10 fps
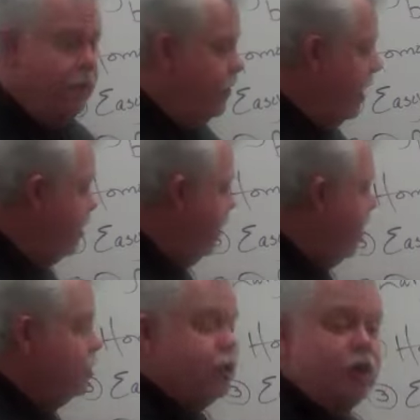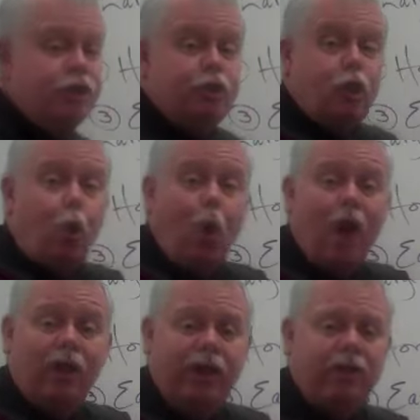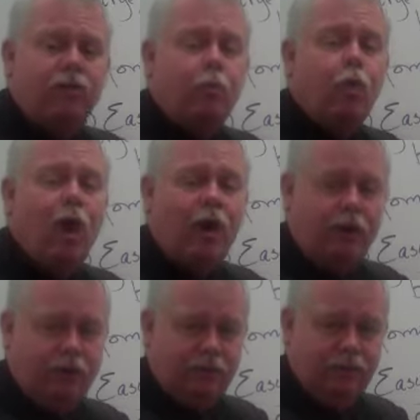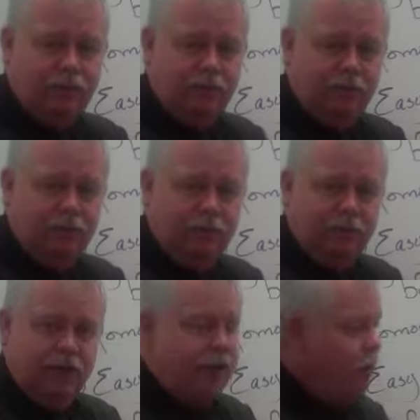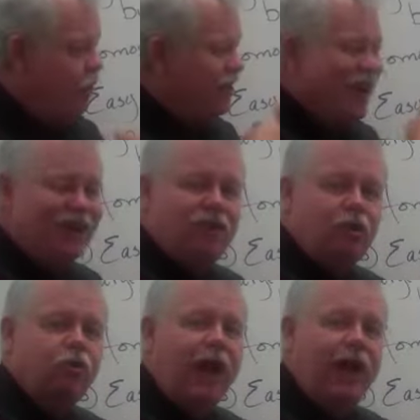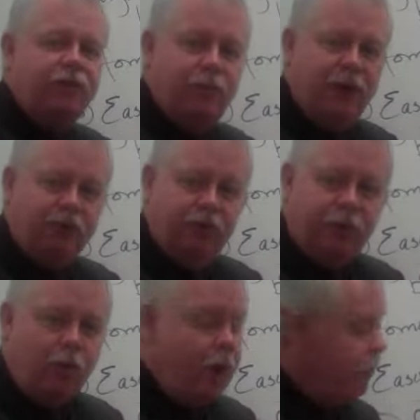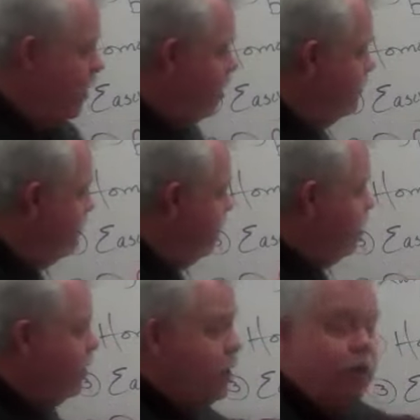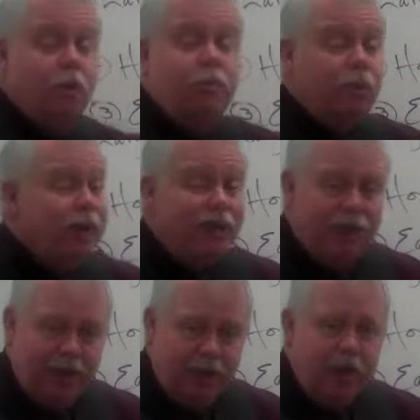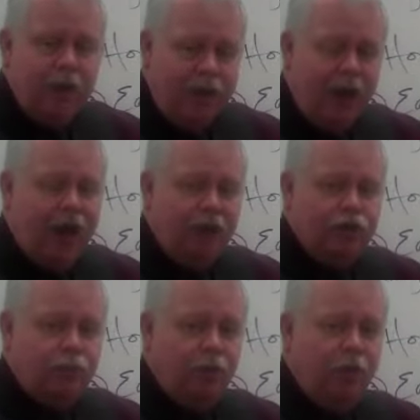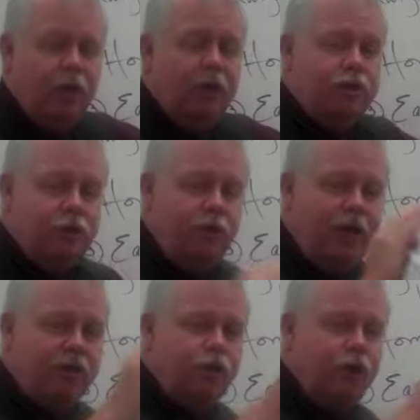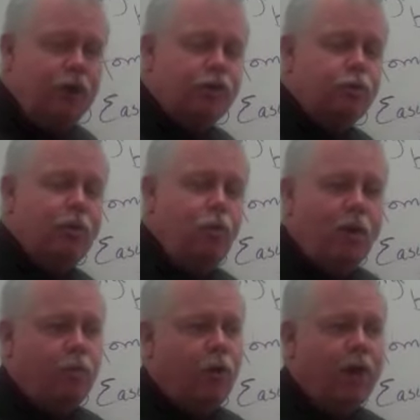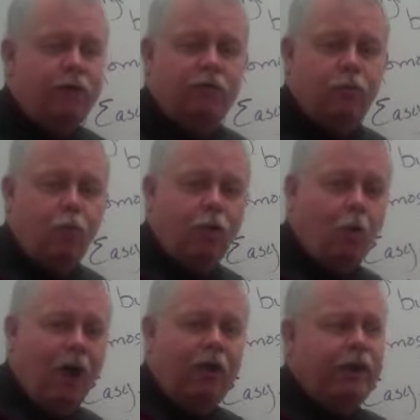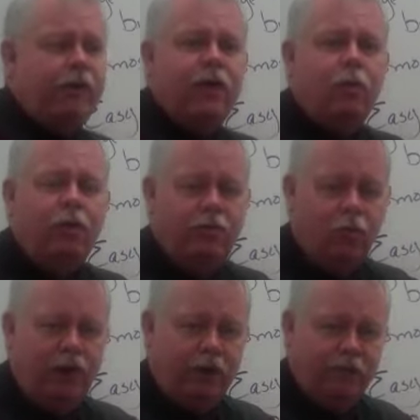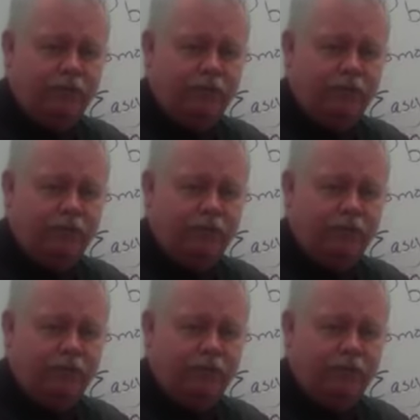They know how to judge the quality of the product. They know the technical aspects of the product. They are very completely knowledgeable, so they can judge when one product is poor quality and they will avoid it.